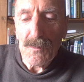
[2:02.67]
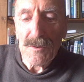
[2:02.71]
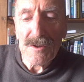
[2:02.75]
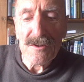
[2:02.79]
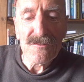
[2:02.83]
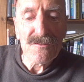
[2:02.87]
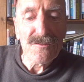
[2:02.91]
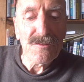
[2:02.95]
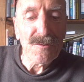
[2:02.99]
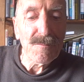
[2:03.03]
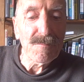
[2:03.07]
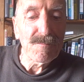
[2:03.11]

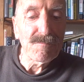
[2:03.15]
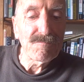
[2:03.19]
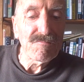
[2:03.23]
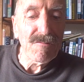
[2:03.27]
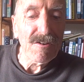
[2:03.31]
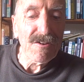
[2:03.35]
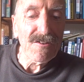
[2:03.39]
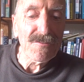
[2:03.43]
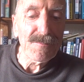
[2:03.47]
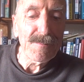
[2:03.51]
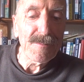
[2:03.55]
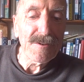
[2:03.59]
Which
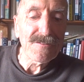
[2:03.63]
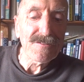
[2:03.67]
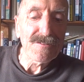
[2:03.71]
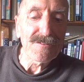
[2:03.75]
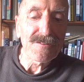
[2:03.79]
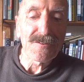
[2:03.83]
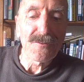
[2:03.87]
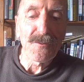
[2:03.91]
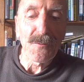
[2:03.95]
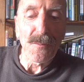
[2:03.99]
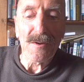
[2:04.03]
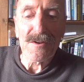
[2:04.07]
brings me to
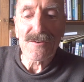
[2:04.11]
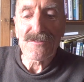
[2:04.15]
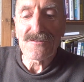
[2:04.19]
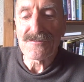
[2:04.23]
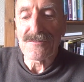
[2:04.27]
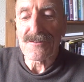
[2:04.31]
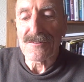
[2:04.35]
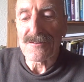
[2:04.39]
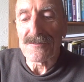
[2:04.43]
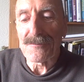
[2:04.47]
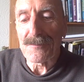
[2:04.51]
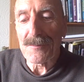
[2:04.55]
the
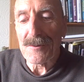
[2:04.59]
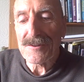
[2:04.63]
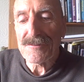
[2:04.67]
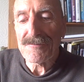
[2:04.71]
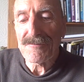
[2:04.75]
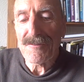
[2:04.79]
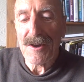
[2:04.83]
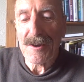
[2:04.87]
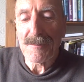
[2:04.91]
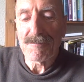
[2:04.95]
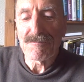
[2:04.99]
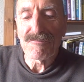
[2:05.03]
question of
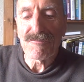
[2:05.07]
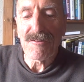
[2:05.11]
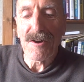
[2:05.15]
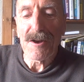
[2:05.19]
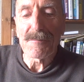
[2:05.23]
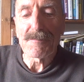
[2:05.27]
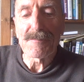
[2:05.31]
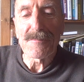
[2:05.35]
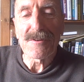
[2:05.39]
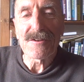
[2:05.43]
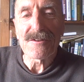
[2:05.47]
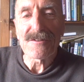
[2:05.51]
whether our
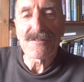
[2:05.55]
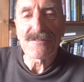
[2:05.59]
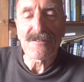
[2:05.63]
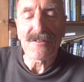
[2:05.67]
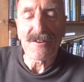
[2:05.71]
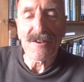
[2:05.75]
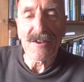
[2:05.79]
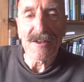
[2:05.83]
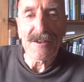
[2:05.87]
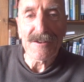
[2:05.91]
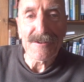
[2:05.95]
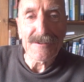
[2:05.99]
Prime
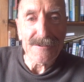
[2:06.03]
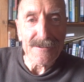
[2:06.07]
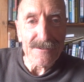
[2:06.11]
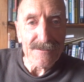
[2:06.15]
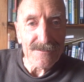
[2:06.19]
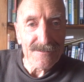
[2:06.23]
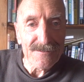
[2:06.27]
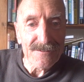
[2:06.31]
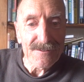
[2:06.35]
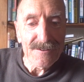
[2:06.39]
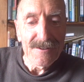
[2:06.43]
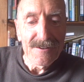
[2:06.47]
Minister
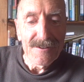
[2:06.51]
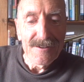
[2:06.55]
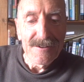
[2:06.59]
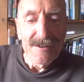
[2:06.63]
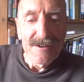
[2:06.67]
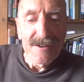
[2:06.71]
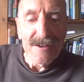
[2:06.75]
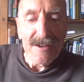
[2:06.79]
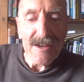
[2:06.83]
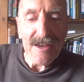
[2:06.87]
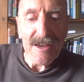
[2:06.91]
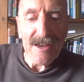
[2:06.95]
is,
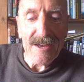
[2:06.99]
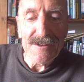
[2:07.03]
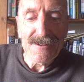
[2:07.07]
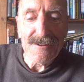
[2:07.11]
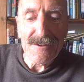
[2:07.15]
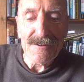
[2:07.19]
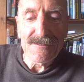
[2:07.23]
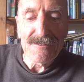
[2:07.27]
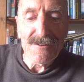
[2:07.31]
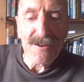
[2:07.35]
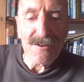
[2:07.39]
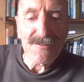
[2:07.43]
in
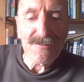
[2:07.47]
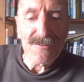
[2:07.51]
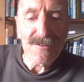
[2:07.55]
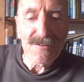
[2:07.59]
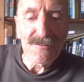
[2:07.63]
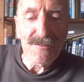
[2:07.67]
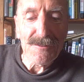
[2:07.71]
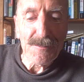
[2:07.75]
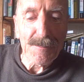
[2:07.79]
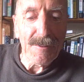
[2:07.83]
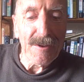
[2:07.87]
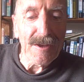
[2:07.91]

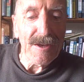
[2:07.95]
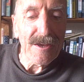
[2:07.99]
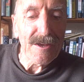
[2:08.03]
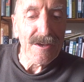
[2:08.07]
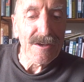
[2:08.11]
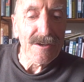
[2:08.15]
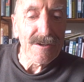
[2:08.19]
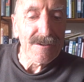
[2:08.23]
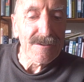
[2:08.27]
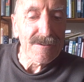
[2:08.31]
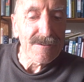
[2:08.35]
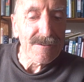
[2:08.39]
addition to
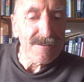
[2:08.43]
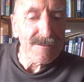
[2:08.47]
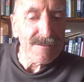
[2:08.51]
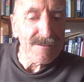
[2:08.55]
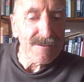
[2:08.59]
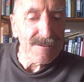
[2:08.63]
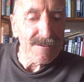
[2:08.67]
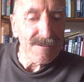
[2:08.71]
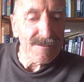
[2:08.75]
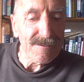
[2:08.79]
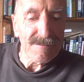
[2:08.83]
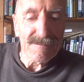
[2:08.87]
being
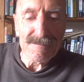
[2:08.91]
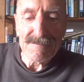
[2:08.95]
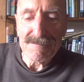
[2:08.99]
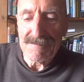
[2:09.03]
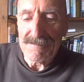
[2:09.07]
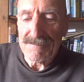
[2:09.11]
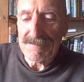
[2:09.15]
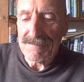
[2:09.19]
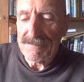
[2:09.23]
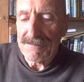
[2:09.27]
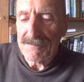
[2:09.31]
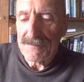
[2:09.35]

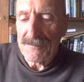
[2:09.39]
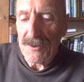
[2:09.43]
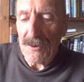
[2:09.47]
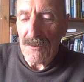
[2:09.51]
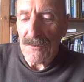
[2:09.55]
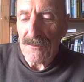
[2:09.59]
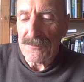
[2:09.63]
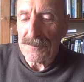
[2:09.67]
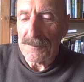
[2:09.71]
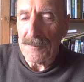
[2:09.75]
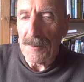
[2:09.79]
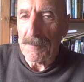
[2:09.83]

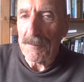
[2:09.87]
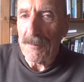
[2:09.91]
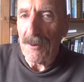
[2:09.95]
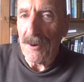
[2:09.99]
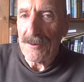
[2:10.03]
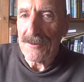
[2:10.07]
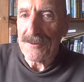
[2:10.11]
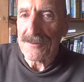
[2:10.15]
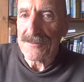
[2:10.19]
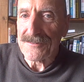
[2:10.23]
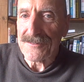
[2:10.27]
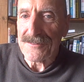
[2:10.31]

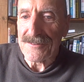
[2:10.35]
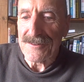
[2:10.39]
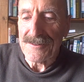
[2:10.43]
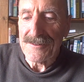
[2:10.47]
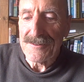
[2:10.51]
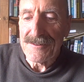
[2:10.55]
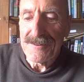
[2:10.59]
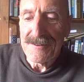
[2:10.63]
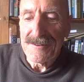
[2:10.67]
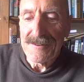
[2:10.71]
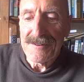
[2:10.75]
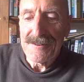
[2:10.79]

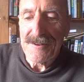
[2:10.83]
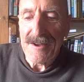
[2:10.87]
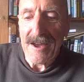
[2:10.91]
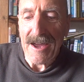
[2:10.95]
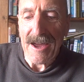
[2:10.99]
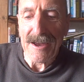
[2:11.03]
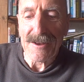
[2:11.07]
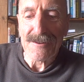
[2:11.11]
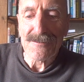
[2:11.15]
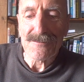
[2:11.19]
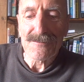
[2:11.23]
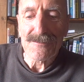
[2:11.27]
cosmopolitan,
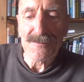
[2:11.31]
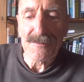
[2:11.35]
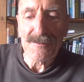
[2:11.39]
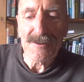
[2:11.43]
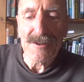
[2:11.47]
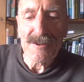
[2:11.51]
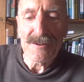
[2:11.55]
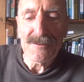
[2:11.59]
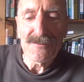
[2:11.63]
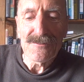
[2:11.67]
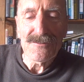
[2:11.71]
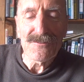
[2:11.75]

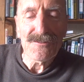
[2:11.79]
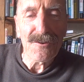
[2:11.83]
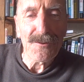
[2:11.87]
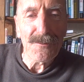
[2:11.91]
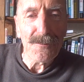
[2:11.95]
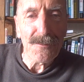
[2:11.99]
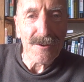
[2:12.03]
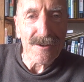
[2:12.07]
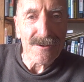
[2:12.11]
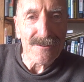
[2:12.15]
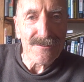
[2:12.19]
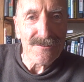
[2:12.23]
actually
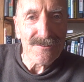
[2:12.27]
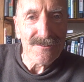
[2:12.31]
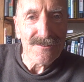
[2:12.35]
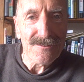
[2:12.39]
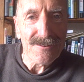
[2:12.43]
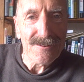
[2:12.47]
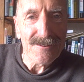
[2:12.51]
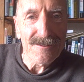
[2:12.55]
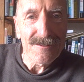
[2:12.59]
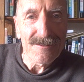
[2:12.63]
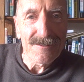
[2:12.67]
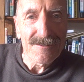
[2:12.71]
Jewish.